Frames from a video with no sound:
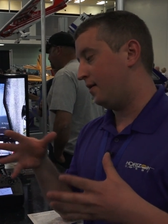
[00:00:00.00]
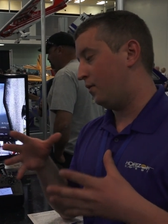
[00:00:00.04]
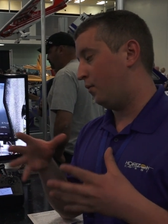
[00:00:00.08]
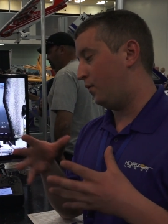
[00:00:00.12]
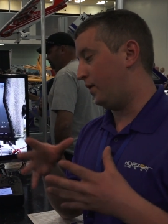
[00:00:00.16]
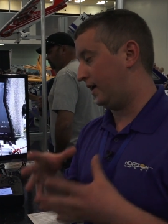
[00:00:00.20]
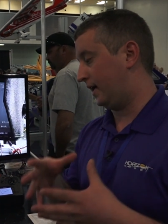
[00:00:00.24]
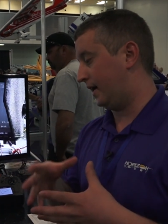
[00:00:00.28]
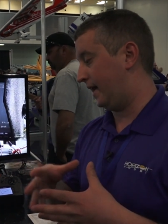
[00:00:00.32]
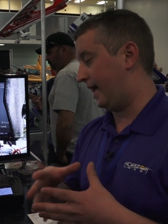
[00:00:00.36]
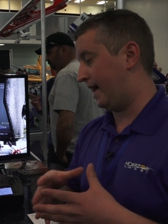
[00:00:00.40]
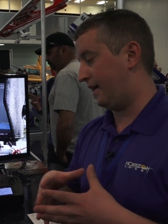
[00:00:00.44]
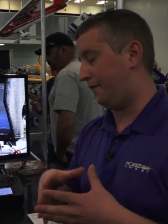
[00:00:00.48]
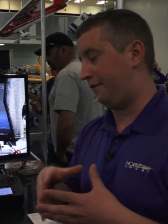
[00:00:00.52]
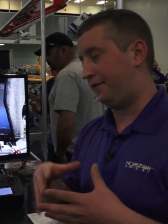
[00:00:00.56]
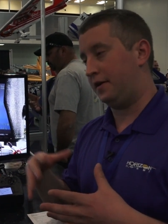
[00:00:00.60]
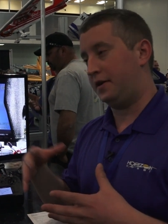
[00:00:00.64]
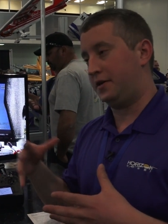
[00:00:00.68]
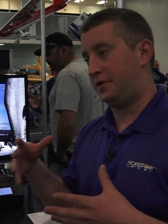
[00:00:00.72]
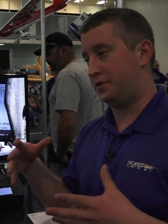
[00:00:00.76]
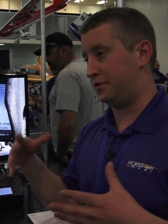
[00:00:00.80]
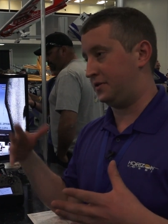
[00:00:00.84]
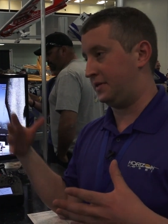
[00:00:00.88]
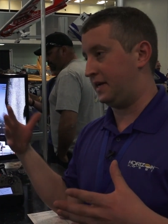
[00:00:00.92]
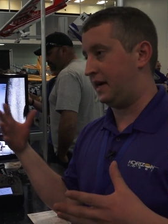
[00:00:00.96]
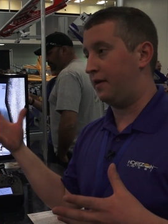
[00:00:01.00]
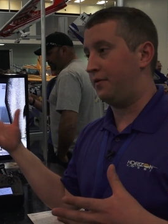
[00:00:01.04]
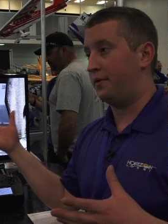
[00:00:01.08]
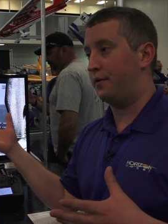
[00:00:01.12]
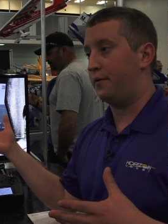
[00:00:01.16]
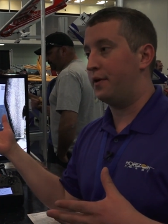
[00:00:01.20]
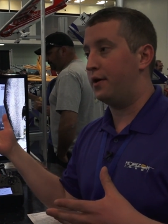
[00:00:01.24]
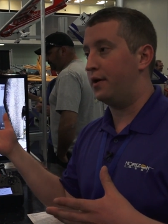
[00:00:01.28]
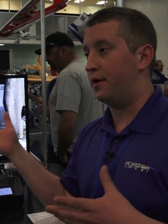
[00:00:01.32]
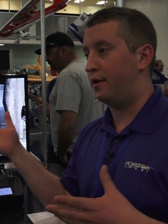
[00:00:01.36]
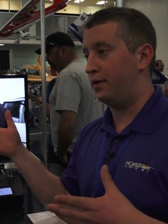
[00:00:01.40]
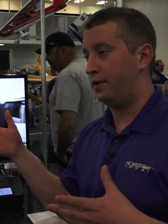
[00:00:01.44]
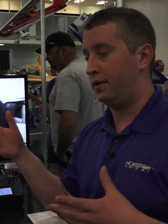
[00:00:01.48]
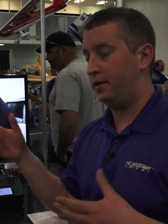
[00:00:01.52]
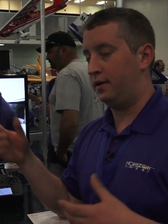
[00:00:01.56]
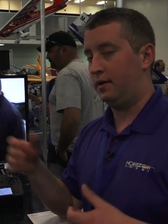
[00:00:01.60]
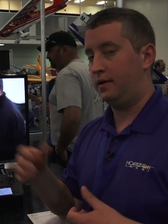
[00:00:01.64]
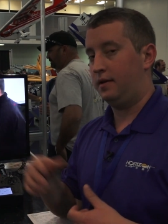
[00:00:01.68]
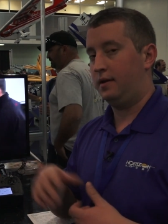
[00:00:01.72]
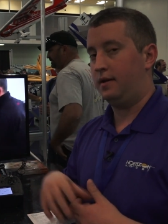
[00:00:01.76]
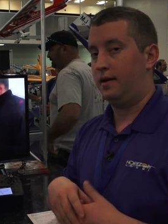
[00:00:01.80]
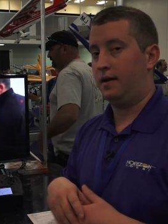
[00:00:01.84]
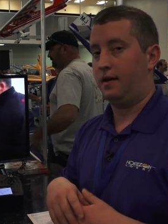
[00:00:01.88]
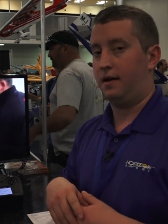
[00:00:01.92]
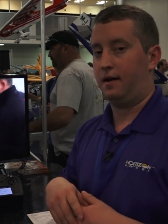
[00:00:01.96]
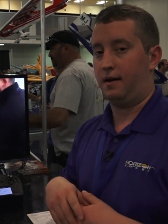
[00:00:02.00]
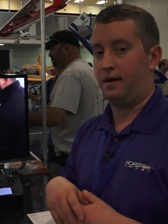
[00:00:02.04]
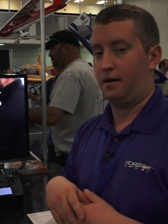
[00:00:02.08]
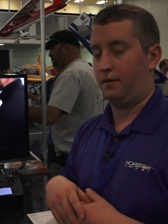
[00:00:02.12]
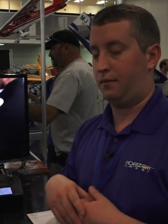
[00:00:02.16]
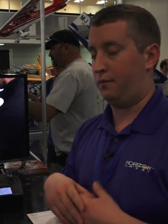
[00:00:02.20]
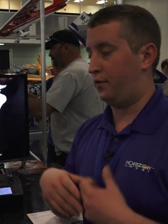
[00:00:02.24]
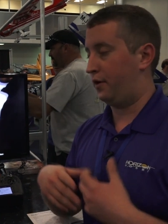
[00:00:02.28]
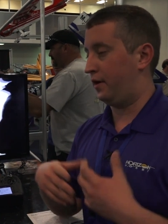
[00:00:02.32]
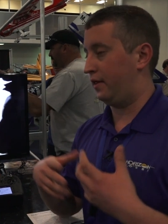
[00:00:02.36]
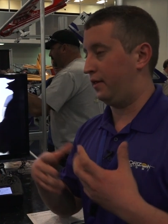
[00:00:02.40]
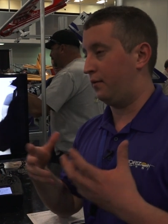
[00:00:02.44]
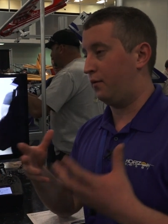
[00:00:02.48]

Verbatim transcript: We can add features down the road. One of